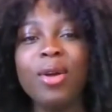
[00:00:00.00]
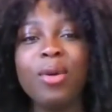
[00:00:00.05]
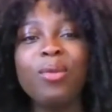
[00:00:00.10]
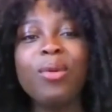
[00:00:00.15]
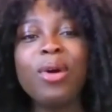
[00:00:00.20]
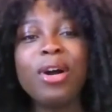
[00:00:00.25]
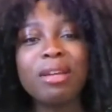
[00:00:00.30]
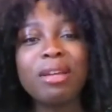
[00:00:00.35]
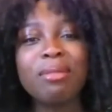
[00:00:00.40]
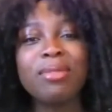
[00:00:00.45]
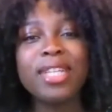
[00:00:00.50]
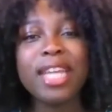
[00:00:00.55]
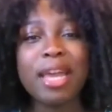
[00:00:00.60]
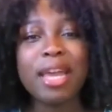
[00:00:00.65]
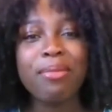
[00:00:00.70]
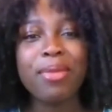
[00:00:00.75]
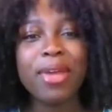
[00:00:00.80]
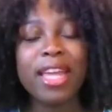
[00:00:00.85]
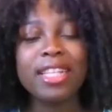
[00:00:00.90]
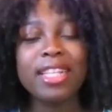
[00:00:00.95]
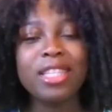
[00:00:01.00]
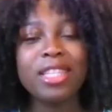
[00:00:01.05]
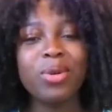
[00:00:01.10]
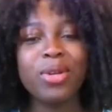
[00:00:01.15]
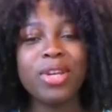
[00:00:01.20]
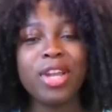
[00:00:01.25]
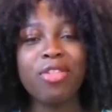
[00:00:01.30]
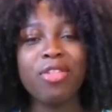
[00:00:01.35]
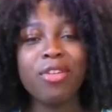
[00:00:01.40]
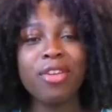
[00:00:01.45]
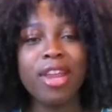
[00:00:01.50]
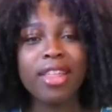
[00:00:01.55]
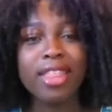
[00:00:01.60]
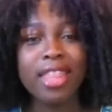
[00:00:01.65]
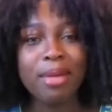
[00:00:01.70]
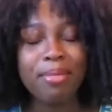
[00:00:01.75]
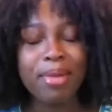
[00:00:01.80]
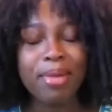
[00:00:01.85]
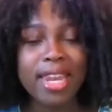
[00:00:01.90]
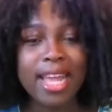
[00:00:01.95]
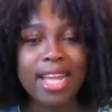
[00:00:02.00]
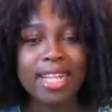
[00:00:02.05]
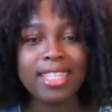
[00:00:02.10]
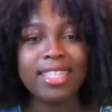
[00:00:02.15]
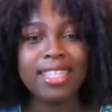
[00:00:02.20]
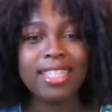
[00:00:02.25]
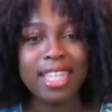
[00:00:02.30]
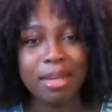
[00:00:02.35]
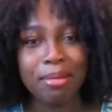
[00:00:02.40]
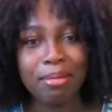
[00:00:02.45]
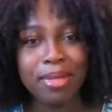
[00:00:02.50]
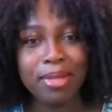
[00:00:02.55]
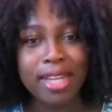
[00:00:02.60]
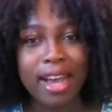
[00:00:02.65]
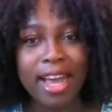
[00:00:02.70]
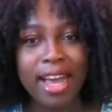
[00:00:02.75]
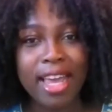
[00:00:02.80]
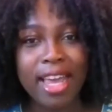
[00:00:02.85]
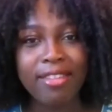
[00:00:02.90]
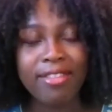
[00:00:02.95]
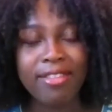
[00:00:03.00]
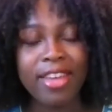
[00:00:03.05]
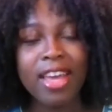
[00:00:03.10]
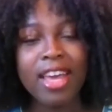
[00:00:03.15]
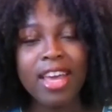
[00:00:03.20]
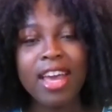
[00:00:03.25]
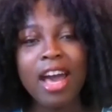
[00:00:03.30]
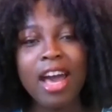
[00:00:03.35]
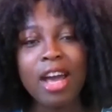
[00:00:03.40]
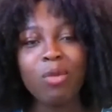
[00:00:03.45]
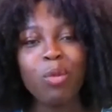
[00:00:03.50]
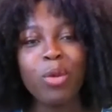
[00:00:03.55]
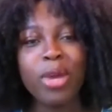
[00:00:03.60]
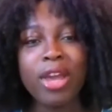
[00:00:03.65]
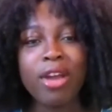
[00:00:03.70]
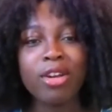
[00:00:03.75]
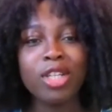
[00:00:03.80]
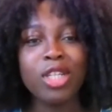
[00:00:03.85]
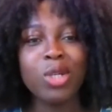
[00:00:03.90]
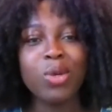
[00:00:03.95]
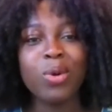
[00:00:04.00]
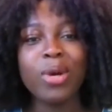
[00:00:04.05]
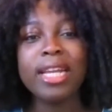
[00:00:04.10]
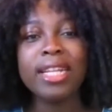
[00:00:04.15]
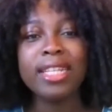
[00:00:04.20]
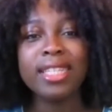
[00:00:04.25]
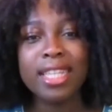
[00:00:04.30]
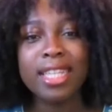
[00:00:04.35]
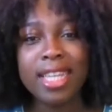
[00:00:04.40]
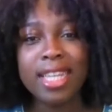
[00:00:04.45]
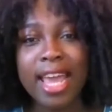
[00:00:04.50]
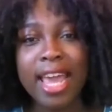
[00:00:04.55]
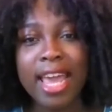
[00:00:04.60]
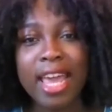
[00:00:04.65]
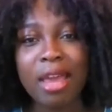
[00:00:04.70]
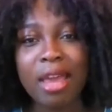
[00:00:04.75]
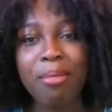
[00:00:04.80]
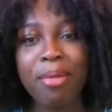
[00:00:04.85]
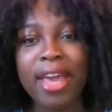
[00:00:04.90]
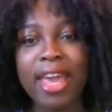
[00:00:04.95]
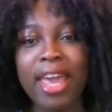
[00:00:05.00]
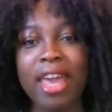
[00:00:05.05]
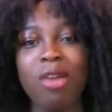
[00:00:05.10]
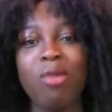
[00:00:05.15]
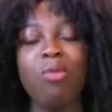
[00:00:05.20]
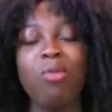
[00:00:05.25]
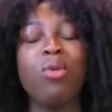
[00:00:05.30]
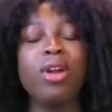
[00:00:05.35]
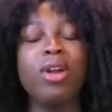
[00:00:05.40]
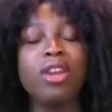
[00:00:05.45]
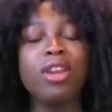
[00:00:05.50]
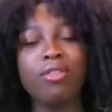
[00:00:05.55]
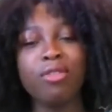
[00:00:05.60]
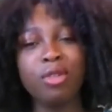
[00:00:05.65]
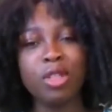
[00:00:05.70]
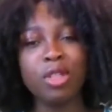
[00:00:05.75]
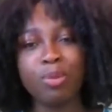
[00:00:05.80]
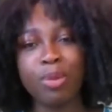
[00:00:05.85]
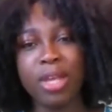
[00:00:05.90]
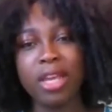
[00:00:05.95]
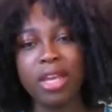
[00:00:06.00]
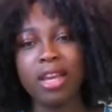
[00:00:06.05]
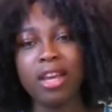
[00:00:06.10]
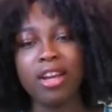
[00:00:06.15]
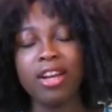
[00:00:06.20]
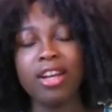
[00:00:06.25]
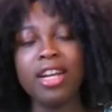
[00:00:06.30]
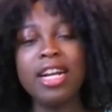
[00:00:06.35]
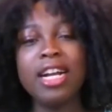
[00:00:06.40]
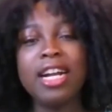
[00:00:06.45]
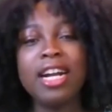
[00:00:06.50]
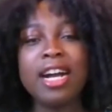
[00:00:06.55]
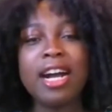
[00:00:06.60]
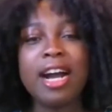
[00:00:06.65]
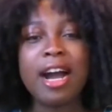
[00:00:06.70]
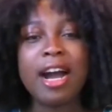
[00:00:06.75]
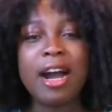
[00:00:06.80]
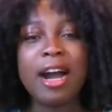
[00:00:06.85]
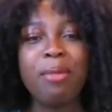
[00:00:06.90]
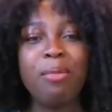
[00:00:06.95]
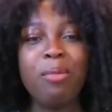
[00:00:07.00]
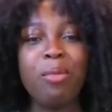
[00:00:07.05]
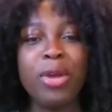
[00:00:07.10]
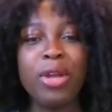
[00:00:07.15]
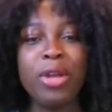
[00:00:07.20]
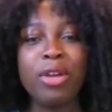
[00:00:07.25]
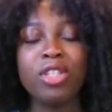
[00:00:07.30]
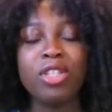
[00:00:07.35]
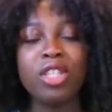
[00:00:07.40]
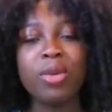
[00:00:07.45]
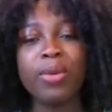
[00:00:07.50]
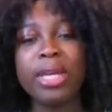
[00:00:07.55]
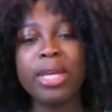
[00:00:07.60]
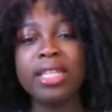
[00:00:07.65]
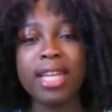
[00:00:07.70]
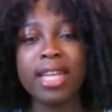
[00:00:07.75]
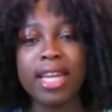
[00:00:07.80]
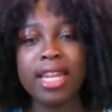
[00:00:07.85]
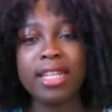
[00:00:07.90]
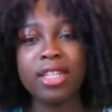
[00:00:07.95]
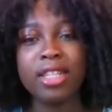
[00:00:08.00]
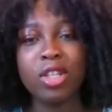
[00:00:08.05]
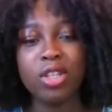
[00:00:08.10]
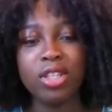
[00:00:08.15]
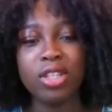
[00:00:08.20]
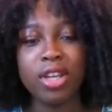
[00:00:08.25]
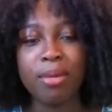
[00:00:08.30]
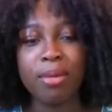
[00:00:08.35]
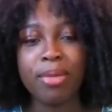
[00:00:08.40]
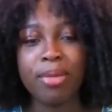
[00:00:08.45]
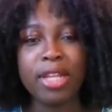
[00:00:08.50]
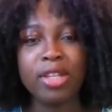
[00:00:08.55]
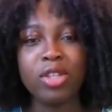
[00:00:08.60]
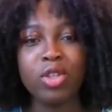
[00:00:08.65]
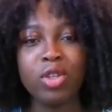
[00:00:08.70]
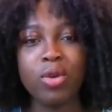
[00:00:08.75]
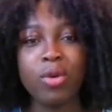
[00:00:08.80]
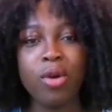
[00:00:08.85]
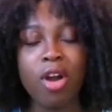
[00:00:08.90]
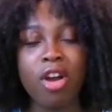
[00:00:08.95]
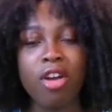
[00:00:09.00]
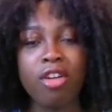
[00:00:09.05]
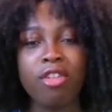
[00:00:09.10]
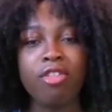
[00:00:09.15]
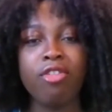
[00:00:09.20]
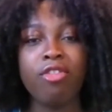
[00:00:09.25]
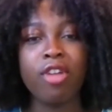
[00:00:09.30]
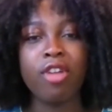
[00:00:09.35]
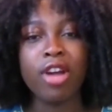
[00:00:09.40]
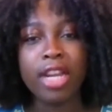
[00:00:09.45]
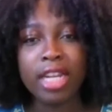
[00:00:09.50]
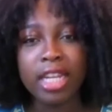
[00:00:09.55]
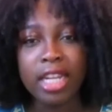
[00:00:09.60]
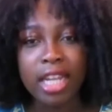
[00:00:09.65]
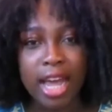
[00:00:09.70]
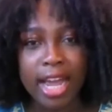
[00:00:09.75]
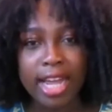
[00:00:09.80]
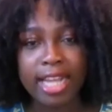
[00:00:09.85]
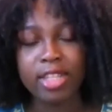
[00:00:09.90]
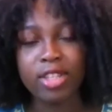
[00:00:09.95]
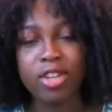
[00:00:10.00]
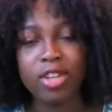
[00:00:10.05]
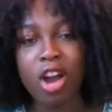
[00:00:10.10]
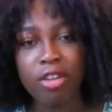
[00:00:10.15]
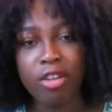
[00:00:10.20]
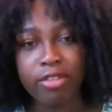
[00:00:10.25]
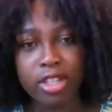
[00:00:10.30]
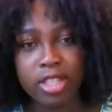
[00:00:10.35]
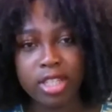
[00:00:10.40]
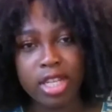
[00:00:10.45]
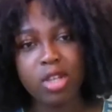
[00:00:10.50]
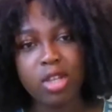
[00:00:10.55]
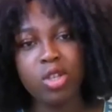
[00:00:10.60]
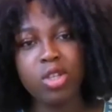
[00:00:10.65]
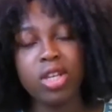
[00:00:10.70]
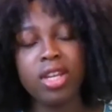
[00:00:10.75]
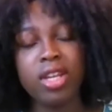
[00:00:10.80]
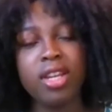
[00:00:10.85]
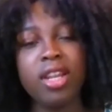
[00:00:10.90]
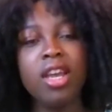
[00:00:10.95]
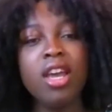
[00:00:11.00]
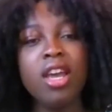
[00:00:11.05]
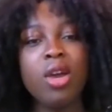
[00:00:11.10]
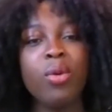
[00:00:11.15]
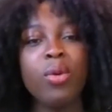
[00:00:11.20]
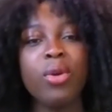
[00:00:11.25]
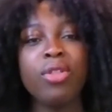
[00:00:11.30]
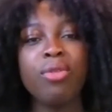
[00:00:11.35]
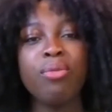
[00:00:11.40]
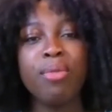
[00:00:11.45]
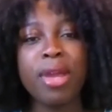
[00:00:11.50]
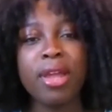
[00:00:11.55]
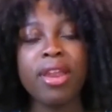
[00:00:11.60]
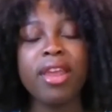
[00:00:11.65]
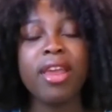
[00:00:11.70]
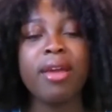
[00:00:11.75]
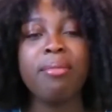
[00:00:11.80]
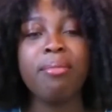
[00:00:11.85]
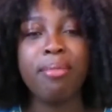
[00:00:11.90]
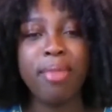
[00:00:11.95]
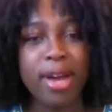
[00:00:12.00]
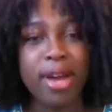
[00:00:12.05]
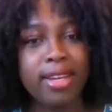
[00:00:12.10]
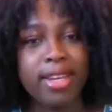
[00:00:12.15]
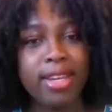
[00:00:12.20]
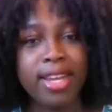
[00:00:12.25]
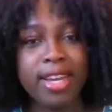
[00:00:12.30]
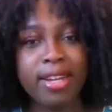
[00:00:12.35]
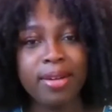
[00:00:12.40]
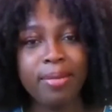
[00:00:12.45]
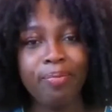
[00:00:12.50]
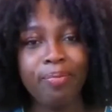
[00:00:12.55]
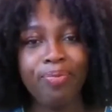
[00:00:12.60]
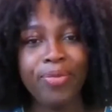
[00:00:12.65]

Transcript: Welcome, champions, to another Nothing But Nets deep dive. We are joined today by a wonderful speaker. We are so excited to jump into our Frontlines conversation with Mirriam Banda.